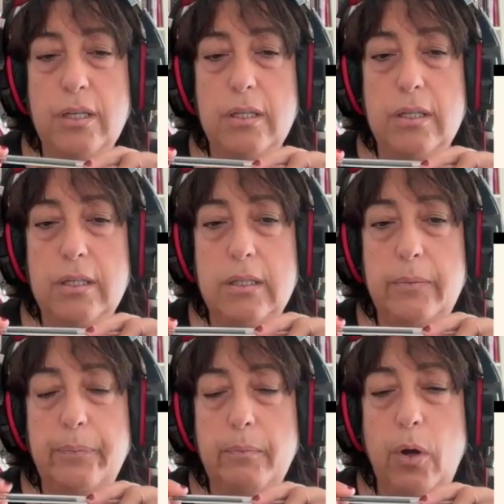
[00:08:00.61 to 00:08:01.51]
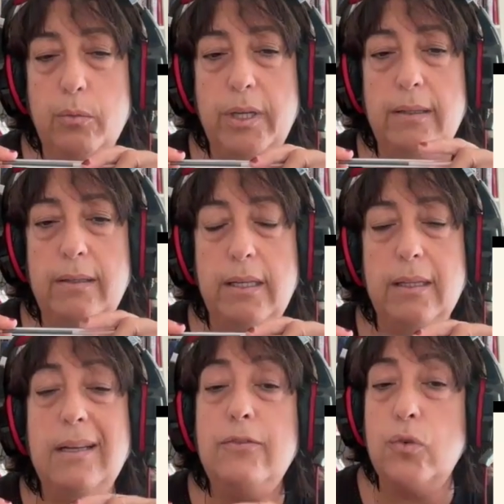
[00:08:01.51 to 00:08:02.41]
monument in
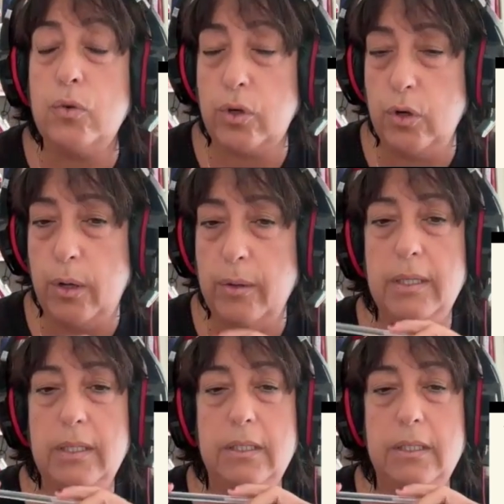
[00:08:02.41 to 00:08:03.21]
Livorno